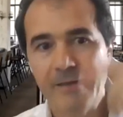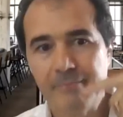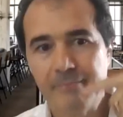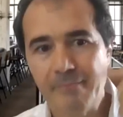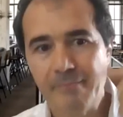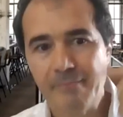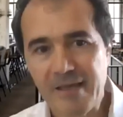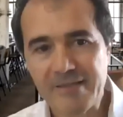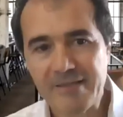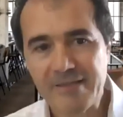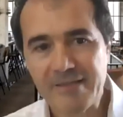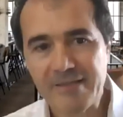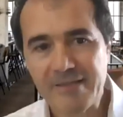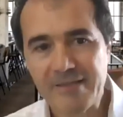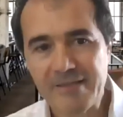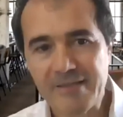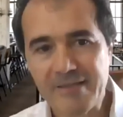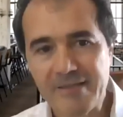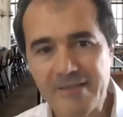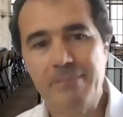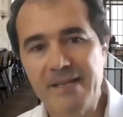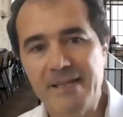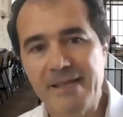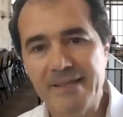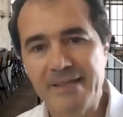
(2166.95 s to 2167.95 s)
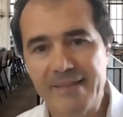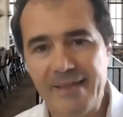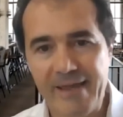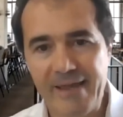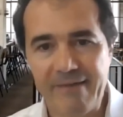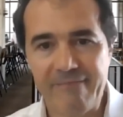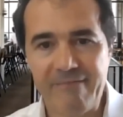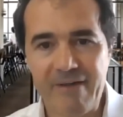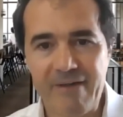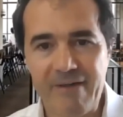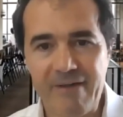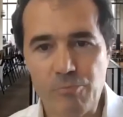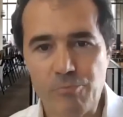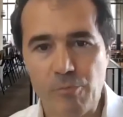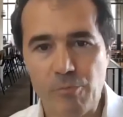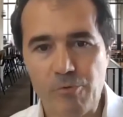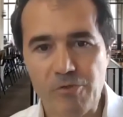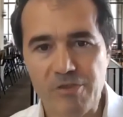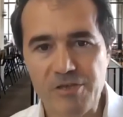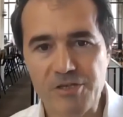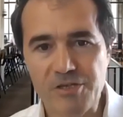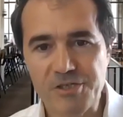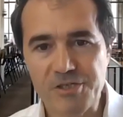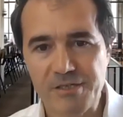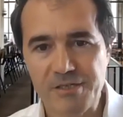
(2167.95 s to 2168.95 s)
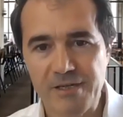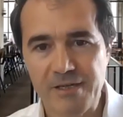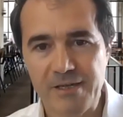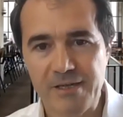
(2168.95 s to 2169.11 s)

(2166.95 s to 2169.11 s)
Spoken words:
basically building their value proposition